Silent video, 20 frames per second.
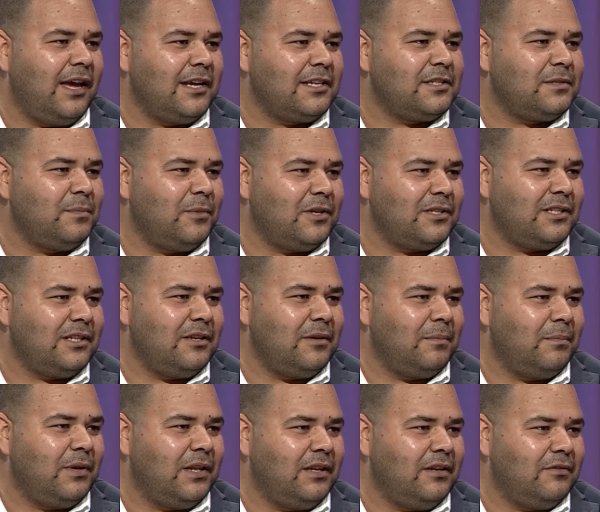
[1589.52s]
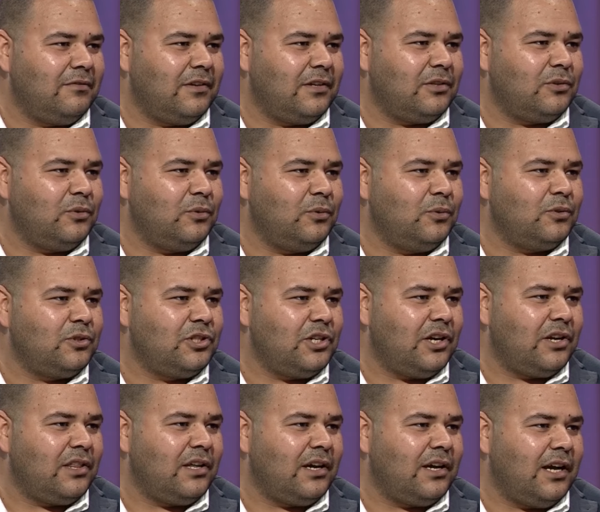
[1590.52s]
ex-Muslim believer to
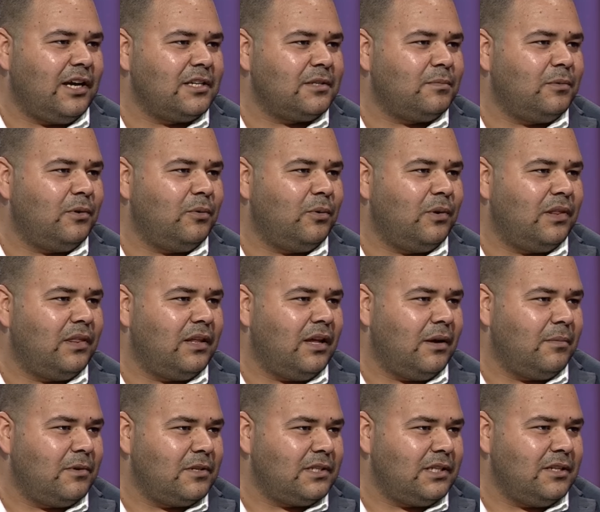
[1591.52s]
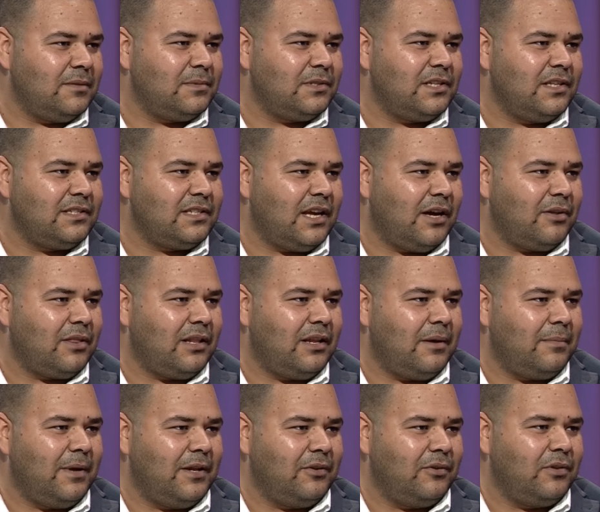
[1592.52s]
share the gospel with the Muslims in South
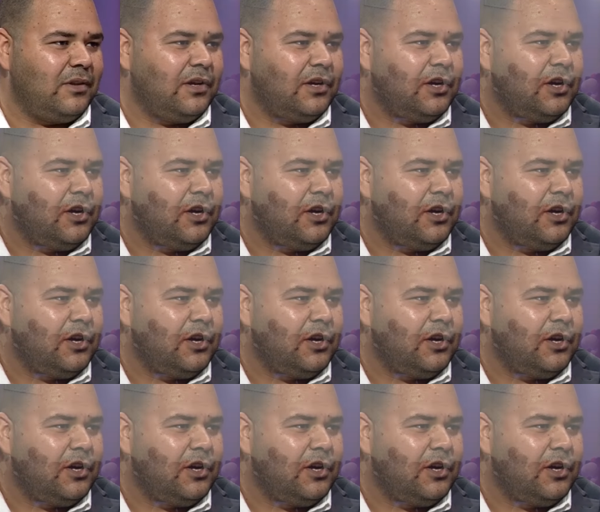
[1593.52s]
Lebanon.